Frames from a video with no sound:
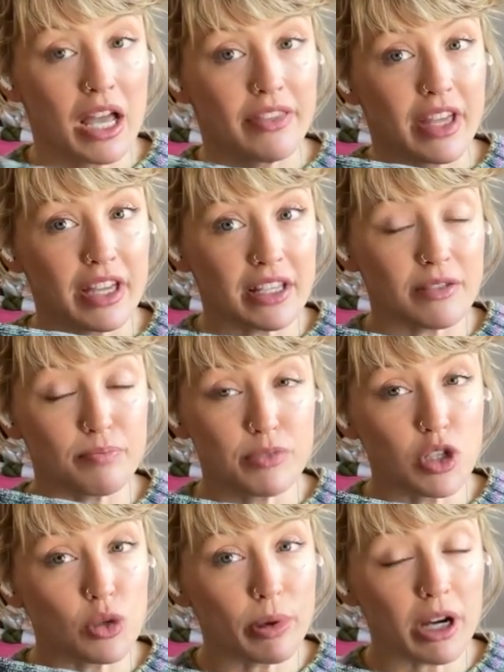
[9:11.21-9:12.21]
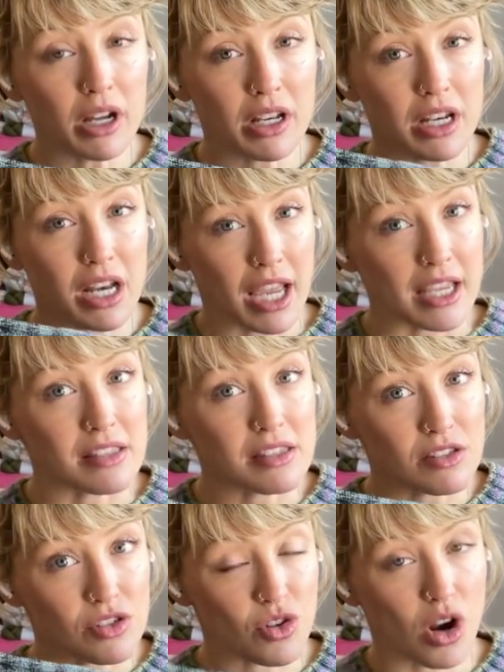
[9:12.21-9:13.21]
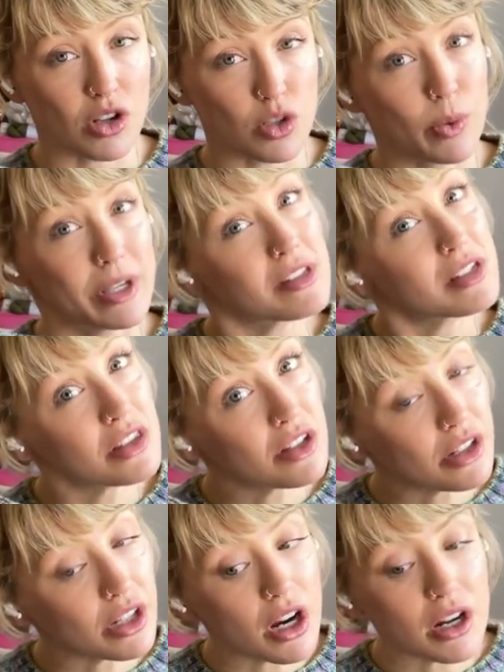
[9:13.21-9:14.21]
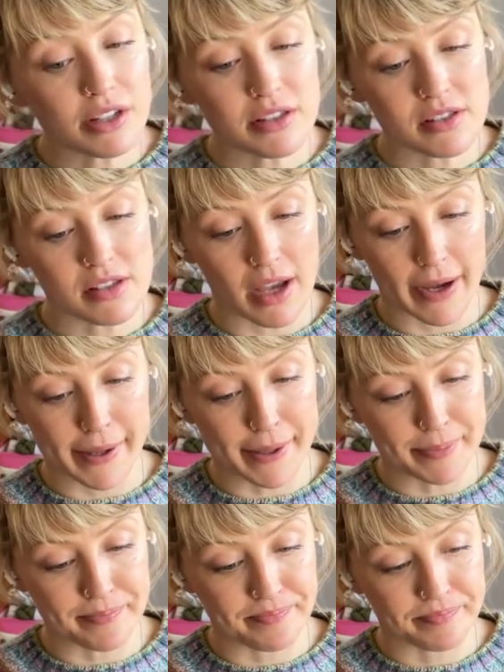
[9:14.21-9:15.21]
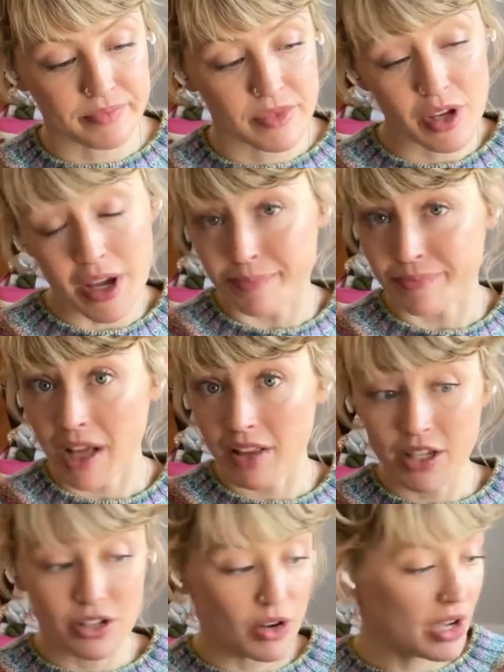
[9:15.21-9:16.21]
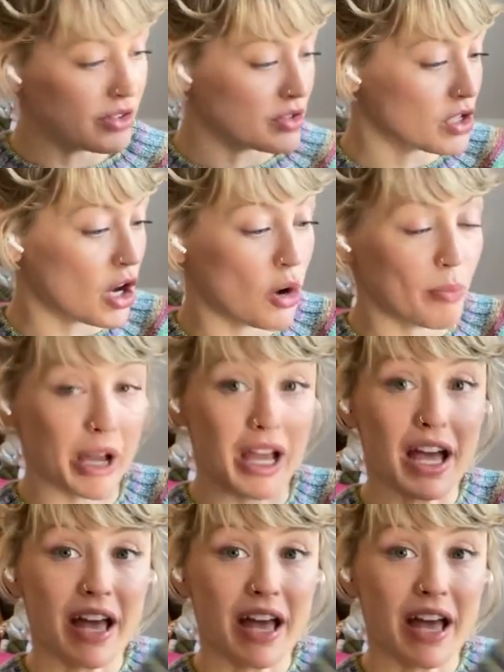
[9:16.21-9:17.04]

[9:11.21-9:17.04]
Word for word: they do put a nice strong twist in their yarns um, so yeah i'll let you know how those go but